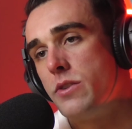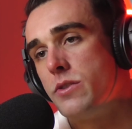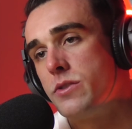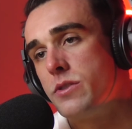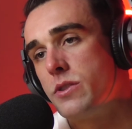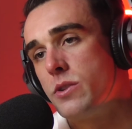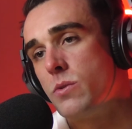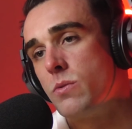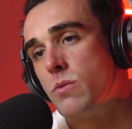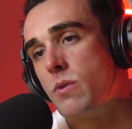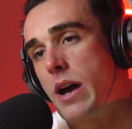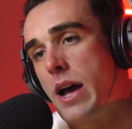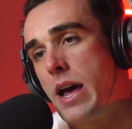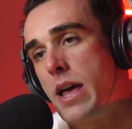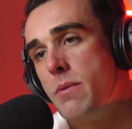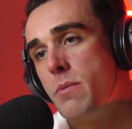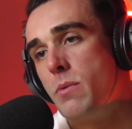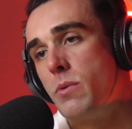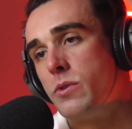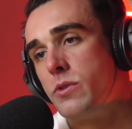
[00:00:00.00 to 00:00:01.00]
still
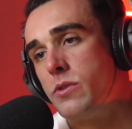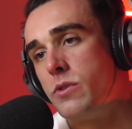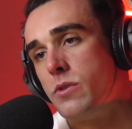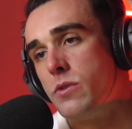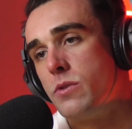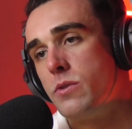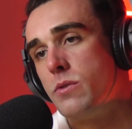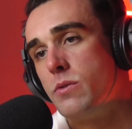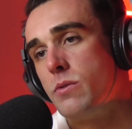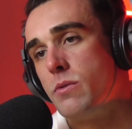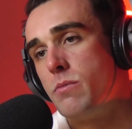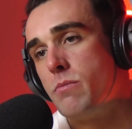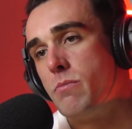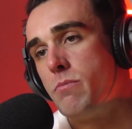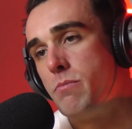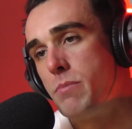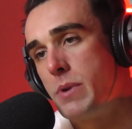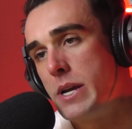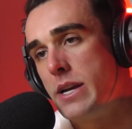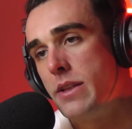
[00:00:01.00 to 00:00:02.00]
able to
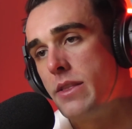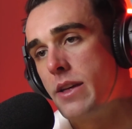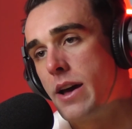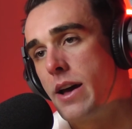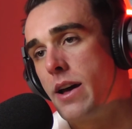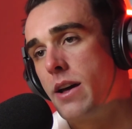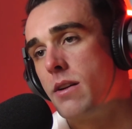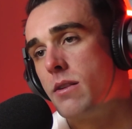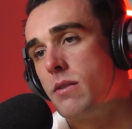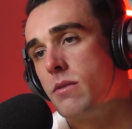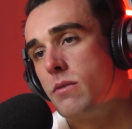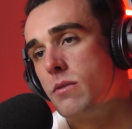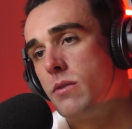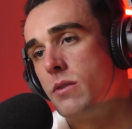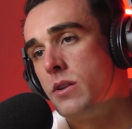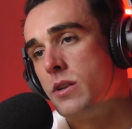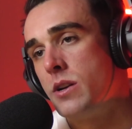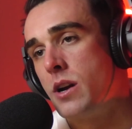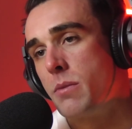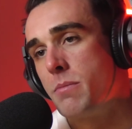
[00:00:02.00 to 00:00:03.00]
be that
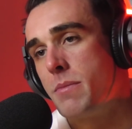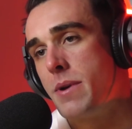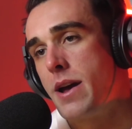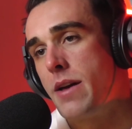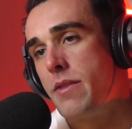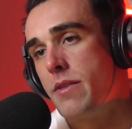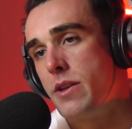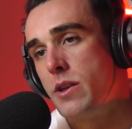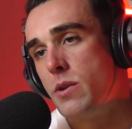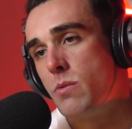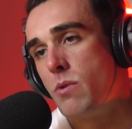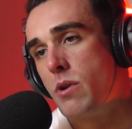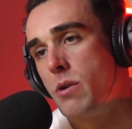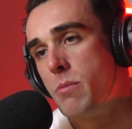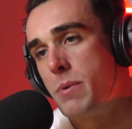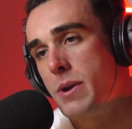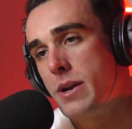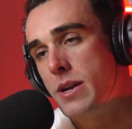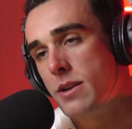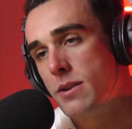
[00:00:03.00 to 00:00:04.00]
young man that you want to
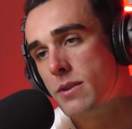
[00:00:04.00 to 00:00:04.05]
be?